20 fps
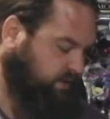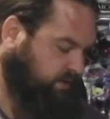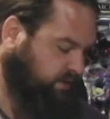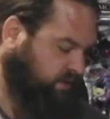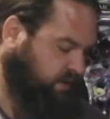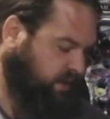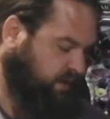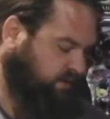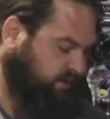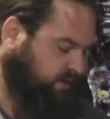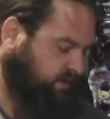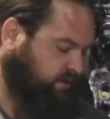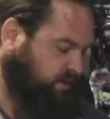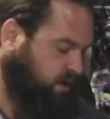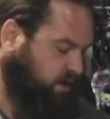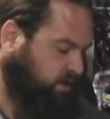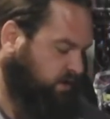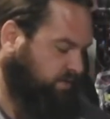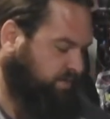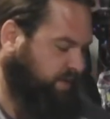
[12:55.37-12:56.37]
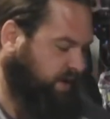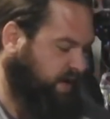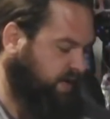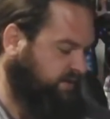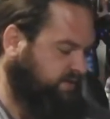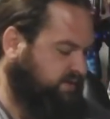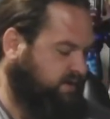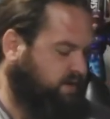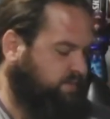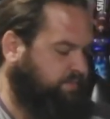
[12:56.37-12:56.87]
it's hard to
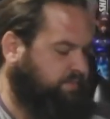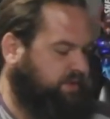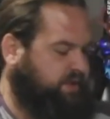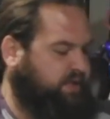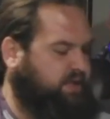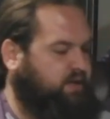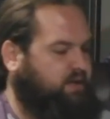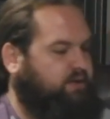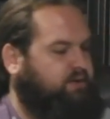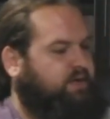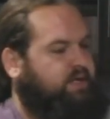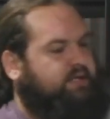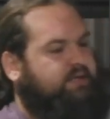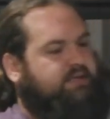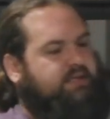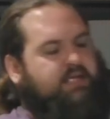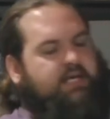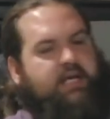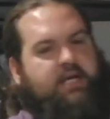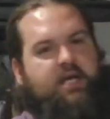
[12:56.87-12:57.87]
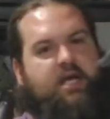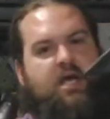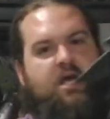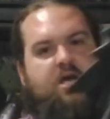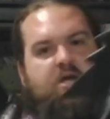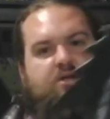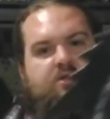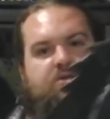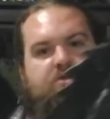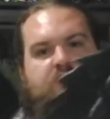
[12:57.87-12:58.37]
pass up. But here is the
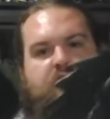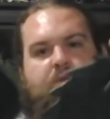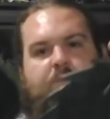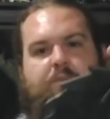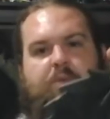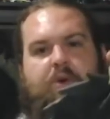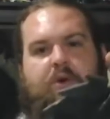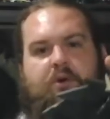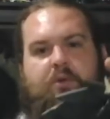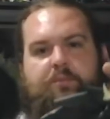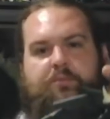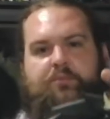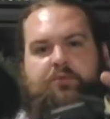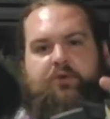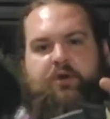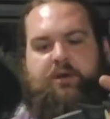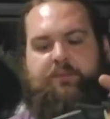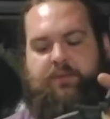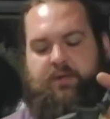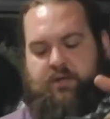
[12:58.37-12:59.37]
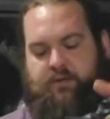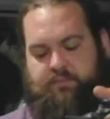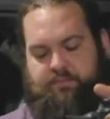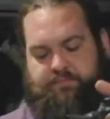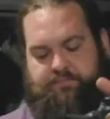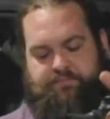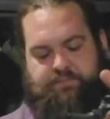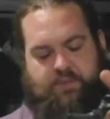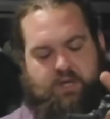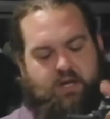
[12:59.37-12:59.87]
super premium
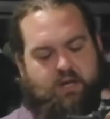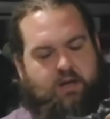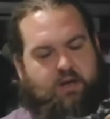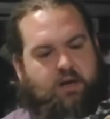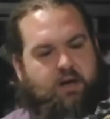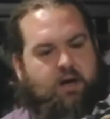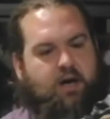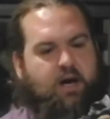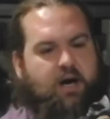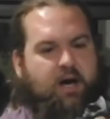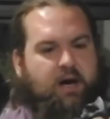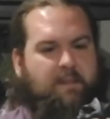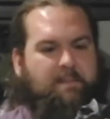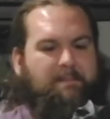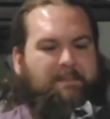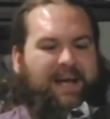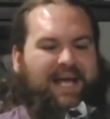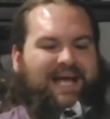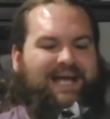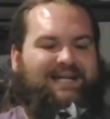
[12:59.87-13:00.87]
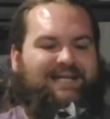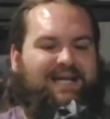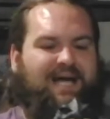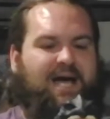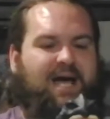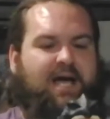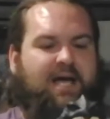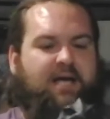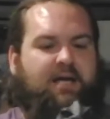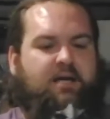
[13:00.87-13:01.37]

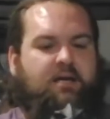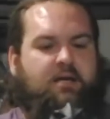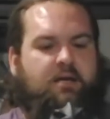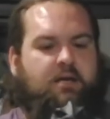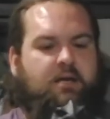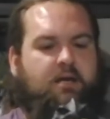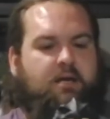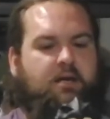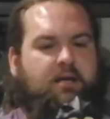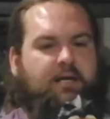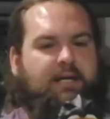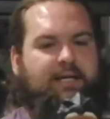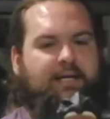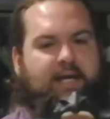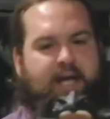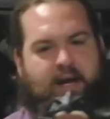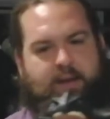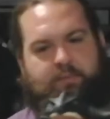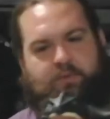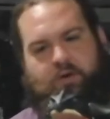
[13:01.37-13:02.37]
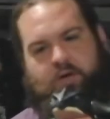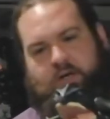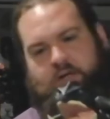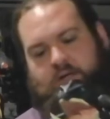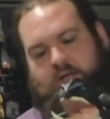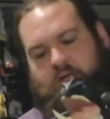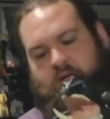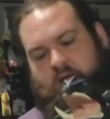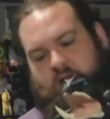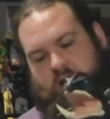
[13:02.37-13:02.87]
Bandai Gamera,
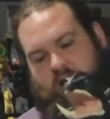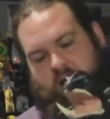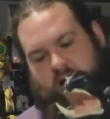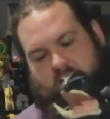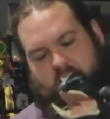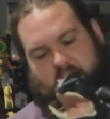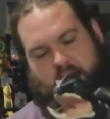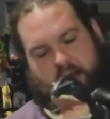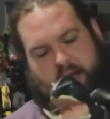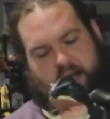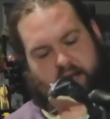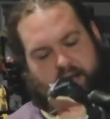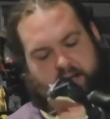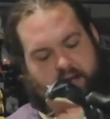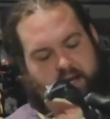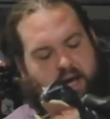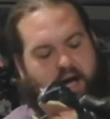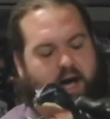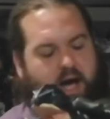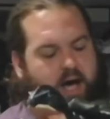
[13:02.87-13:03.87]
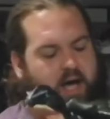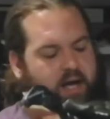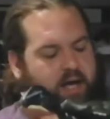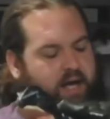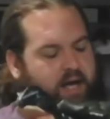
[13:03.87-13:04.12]
and I